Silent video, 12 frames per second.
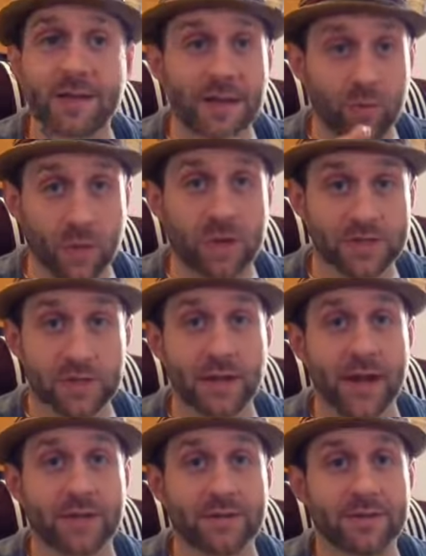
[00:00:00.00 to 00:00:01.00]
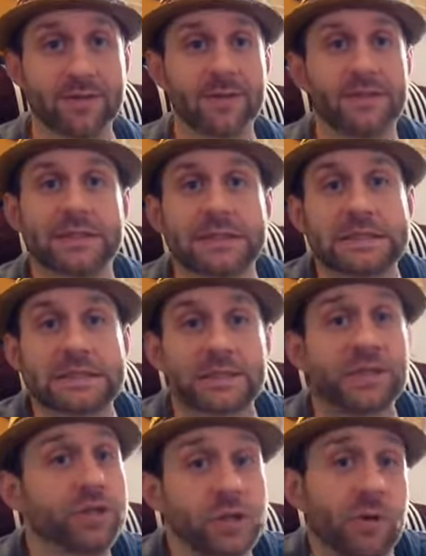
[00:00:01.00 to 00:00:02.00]
and it works great.
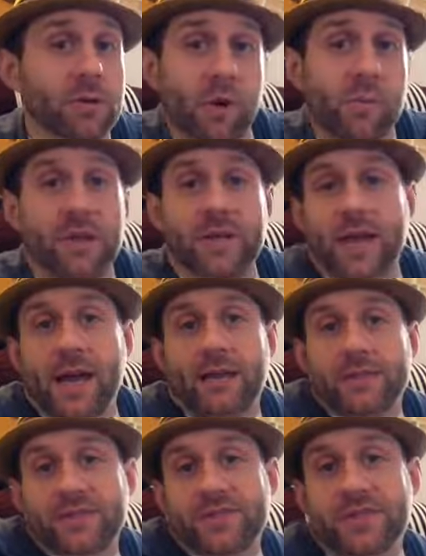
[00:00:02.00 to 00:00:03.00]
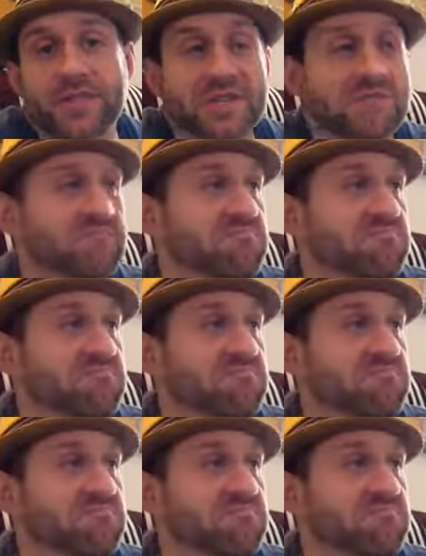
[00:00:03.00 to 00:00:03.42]
You don't go building a house just